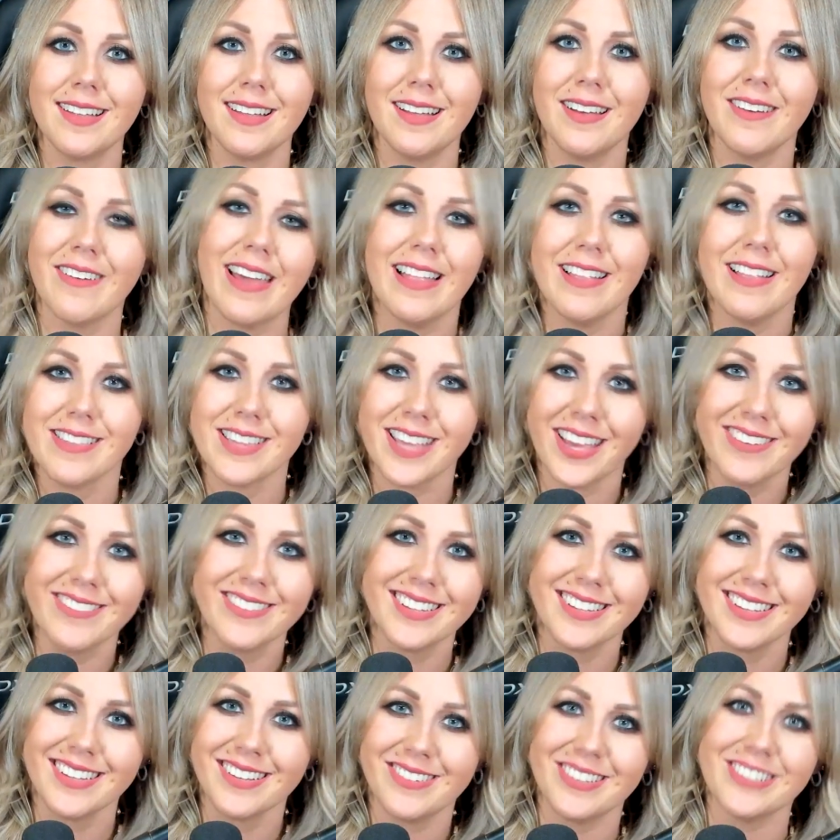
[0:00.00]
Okay, let's go.
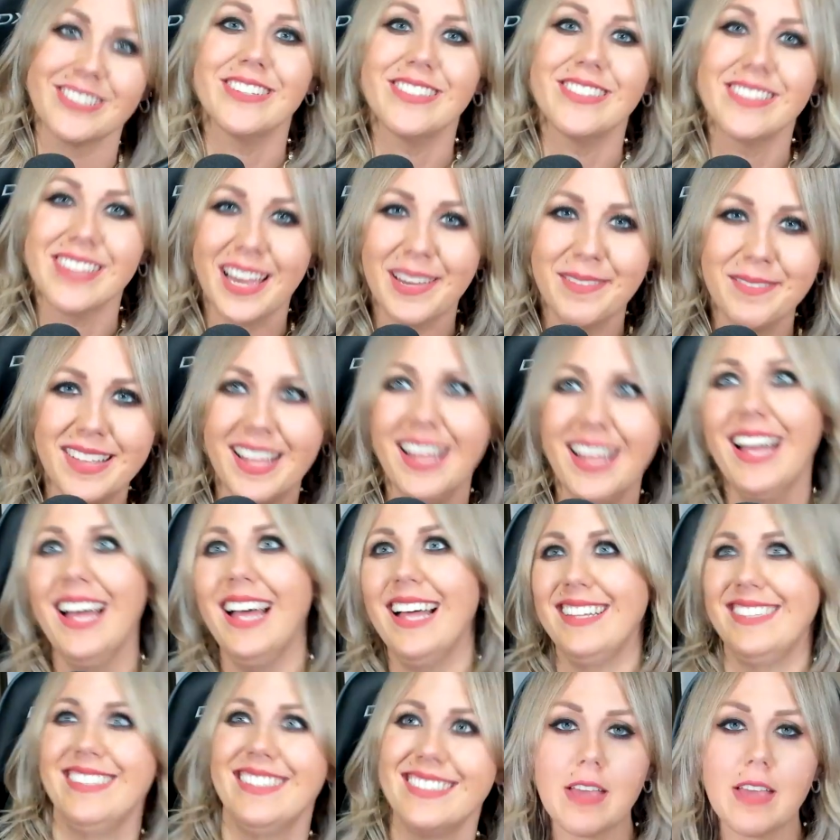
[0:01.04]
Question time. Ah.